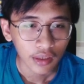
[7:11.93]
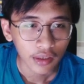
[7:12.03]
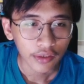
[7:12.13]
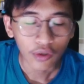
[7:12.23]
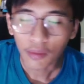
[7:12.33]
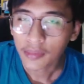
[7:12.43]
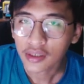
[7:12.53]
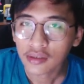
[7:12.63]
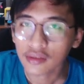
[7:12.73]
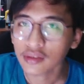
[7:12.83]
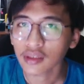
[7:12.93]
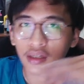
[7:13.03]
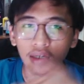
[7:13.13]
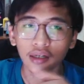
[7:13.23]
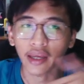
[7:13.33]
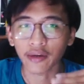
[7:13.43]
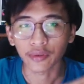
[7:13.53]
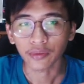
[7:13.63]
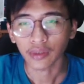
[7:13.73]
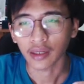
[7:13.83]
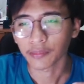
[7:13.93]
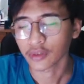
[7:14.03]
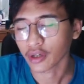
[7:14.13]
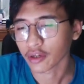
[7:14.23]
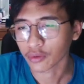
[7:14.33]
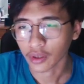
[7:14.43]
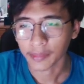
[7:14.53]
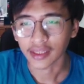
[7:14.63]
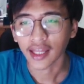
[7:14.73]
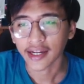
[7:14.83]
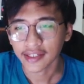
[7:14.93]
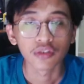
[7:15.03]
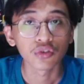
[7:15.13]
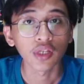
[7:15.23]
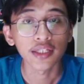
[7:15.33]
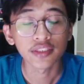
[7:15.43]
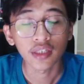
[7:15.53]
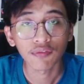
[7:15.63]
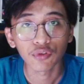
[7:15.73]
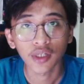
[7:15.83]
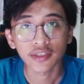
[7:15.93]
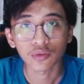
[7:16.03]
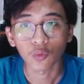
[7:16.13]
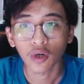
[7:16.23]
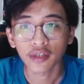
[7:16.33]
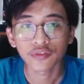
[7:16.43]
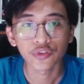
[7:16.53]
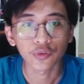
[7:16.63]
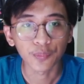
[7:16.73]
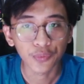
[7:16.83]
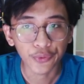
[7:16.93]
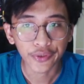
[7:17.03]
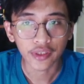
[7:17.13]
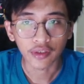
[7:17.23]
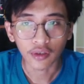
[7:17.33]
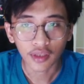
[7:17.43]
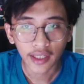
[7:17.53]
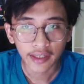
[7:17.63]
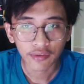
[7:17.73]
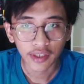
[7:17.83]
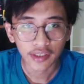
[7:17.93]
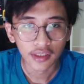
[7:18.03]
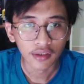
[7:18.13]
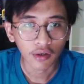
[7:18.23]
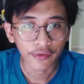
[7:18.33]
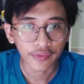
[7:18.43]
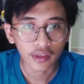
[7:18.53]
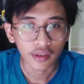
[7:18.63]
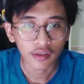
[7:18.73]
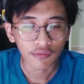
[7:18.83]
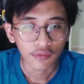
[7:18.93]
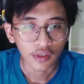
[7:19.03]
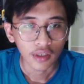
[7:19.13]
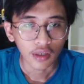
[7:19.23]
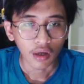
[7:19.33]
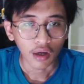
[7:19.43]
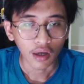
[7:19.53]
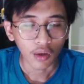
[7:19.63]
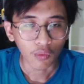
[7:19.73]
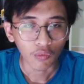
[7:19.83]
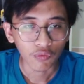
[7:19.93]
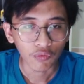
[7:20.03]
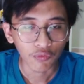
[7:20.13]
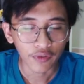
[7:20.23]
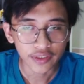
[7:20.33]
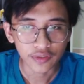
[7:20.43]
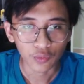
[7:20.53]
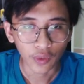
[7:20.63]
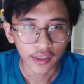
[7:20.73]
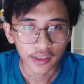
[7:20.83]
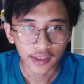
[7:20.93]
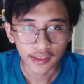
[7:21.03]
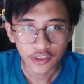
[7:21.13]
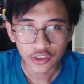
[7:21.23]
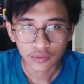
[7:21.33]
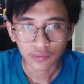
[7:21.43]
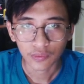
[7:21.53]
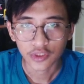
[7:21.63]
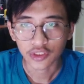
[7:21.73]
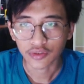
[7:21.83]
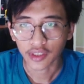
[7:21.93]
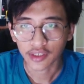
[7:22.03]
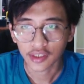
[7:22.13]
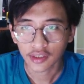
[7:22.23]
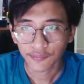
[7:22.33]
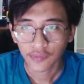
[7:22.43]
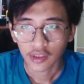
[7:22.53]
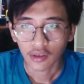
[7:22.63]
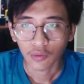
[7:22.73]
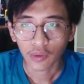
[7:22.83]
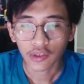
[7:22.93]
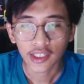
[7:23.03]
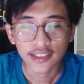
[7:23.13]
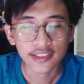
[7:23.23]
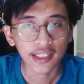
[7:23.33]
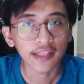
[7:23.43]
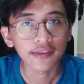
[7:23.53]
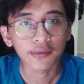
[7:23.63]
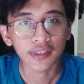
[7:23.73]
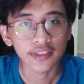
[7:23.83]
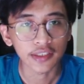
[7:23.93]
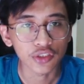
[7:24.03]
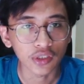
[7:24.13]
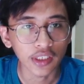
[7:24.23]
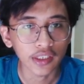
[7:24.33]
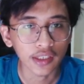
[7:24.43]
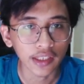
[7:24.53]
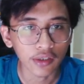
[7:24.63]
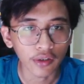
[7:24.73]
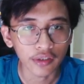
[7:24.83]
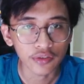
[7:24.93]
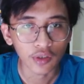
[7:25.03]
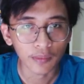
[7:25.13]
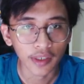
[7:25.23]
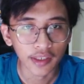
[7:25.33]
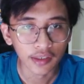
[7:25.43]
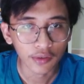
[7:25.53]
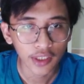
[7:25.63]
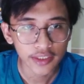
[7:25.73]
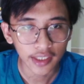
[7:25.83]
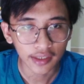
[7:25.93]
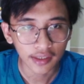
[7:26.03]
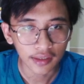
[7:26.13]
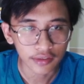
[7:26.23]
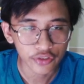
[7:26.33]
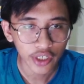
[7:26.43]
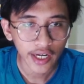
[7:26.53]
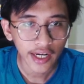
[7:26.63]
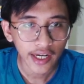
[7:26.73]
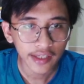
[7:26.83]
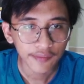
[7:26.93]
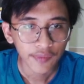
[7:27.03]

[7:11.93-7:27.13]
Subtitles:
normal line. So let's say if you guys want to put your line right here on the first 1 inch, which is right here, what you guys can do is actually click on the top right here. You guys can drag